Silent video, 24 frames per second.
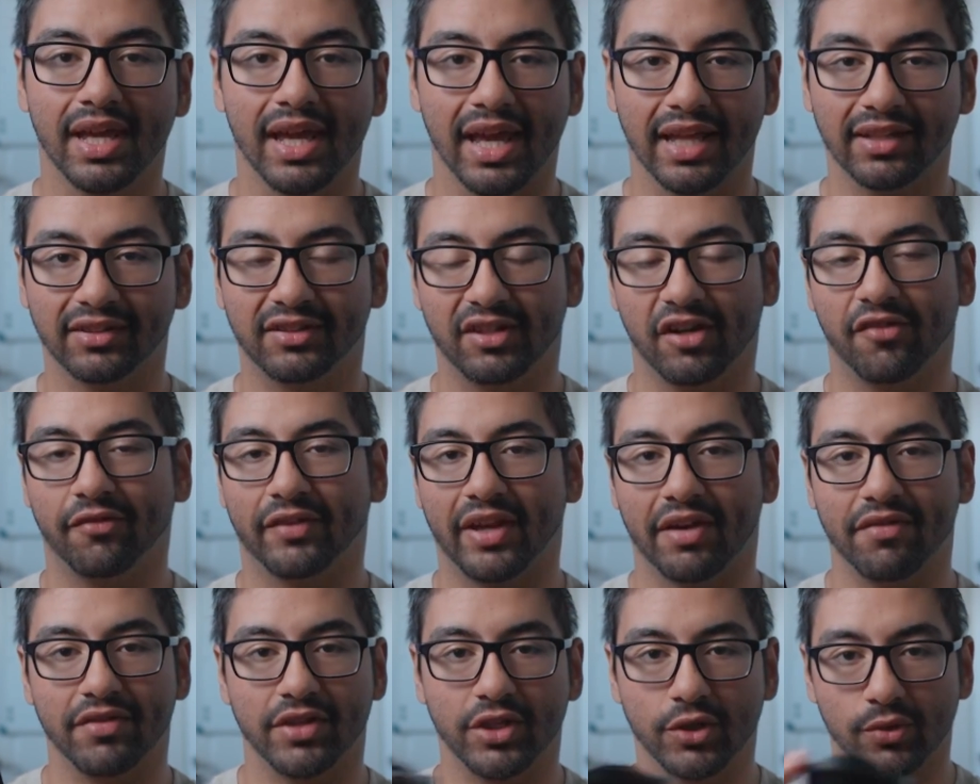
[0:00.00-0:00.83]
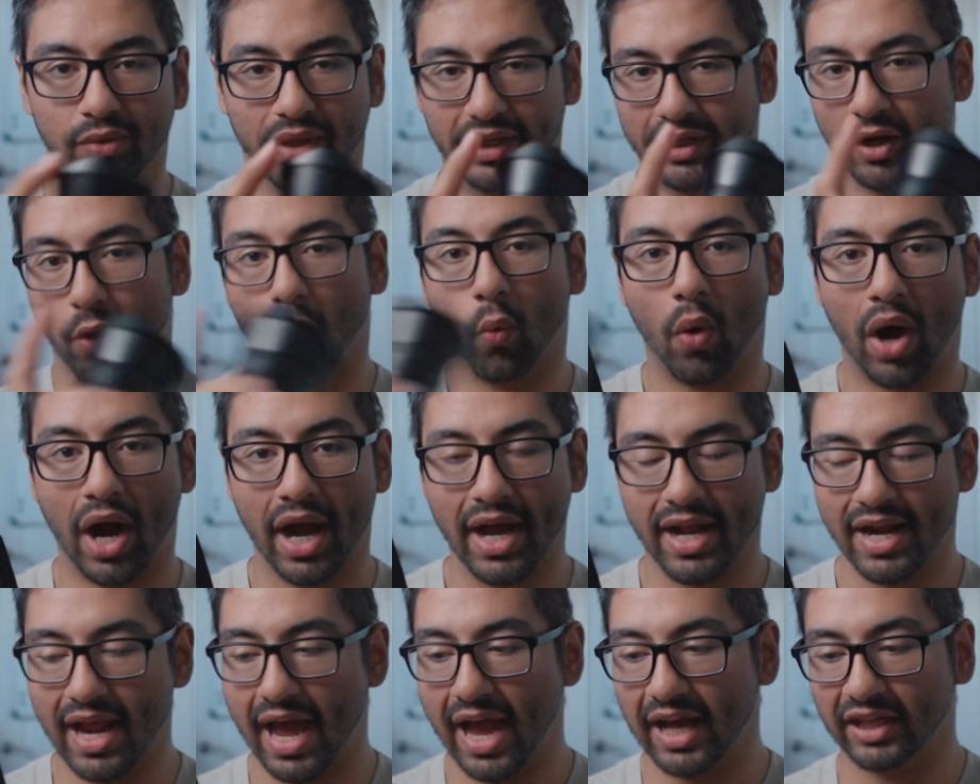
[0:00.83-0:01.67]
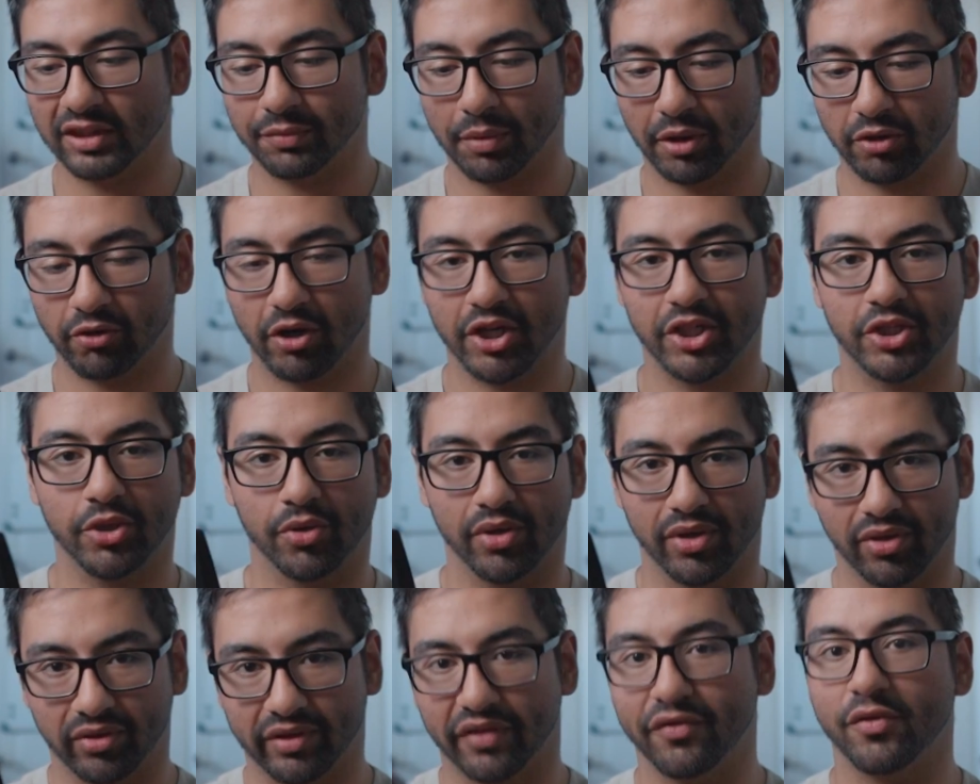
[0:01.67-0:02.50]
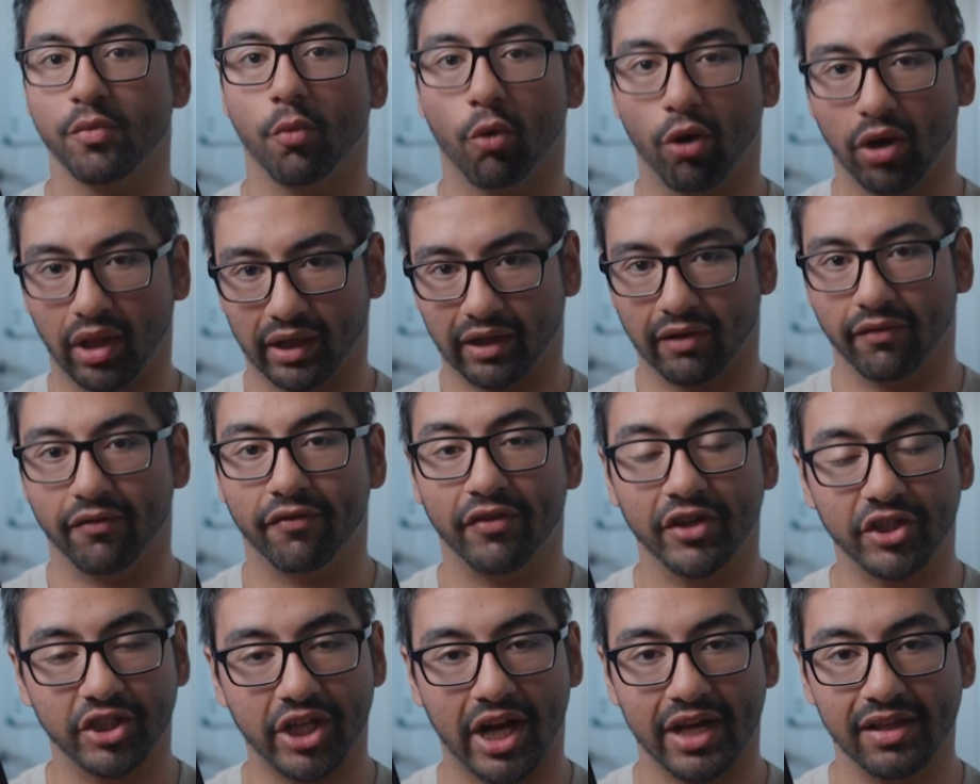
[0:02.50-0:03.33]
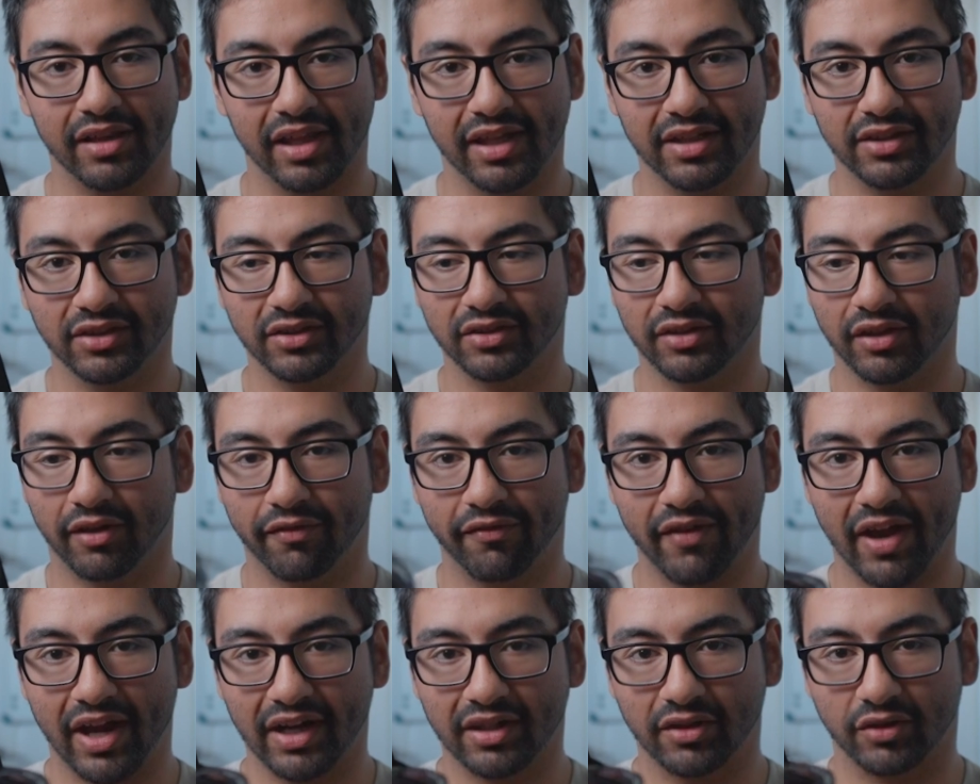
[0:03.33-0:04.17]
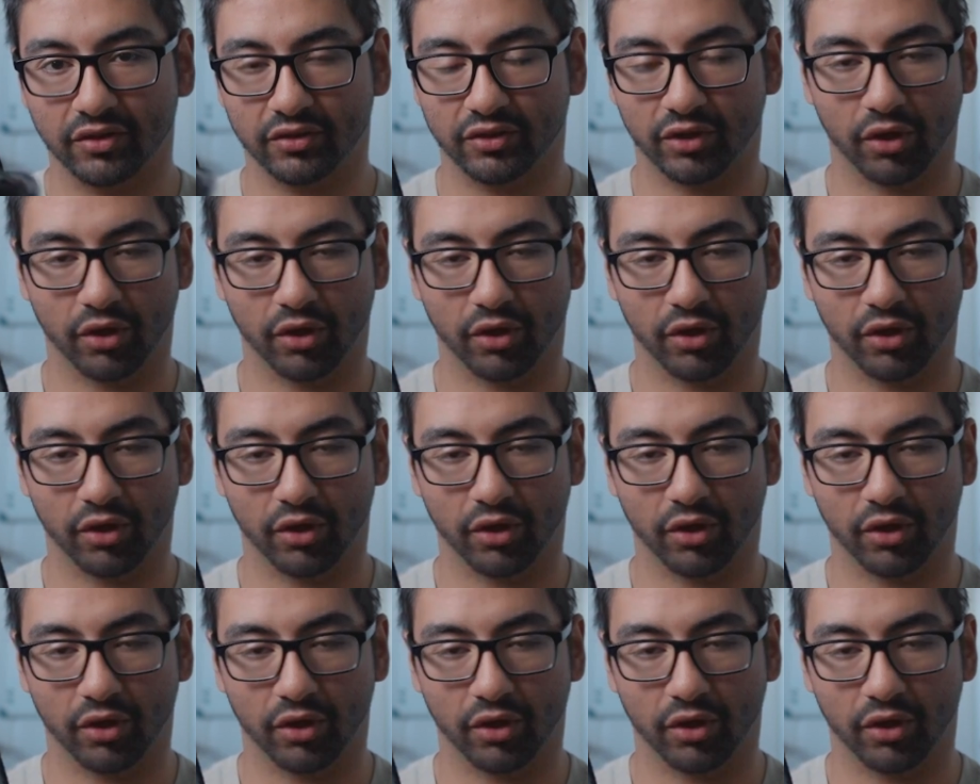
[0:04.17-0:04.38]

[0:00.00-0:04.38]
instead of giving you like a wide aspect ratio, it'll give you more like a fisheye lens effect.